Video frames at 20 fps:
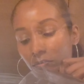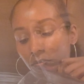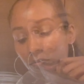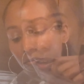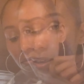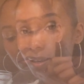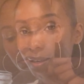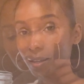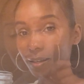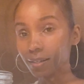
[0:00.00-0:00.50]

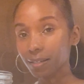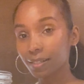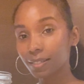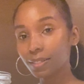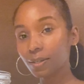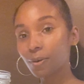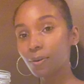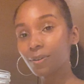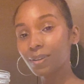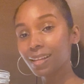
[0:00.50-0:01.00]
And
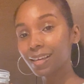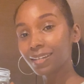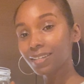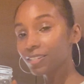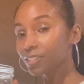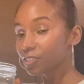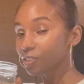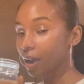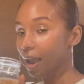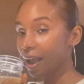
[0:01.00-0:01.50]
so
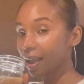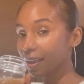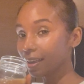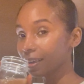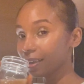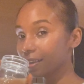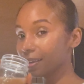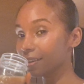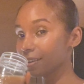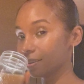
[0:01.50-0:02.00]
let's try
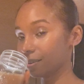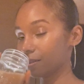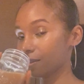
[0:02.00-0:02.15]
it.